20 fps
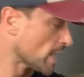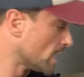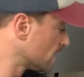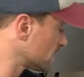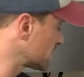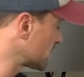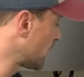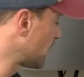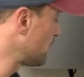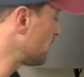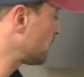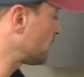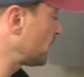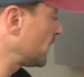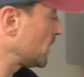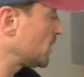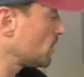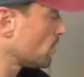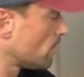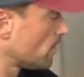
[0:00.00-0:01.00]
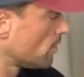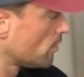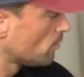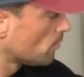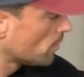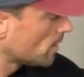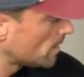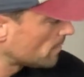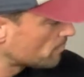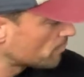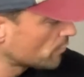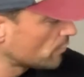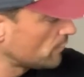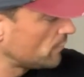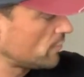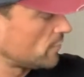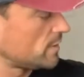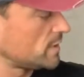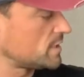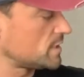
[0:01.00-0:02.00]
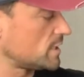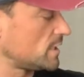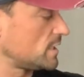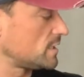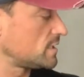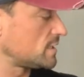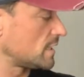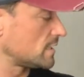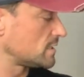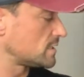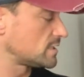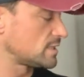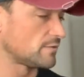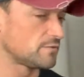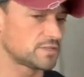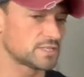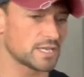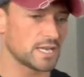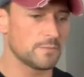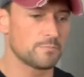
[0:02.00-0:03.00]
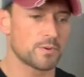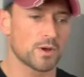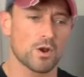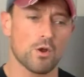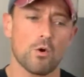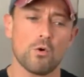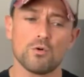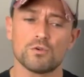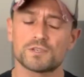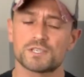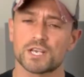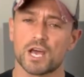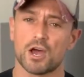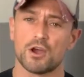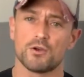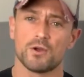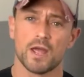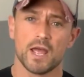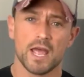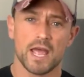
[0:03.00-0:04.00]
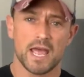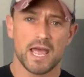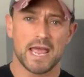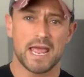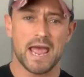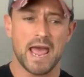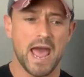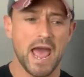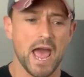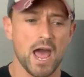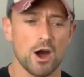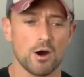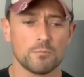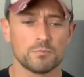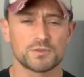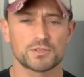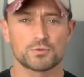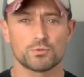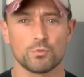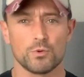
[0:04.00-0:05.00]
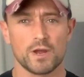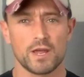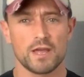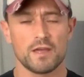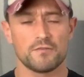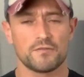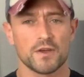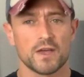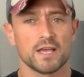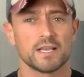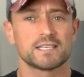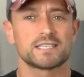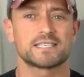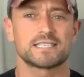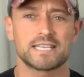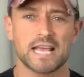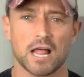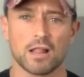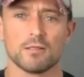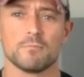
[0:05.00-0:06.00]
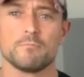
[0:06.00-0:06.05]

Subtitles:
So fish oil will improve your insulin sensitivity, but also it helps with cell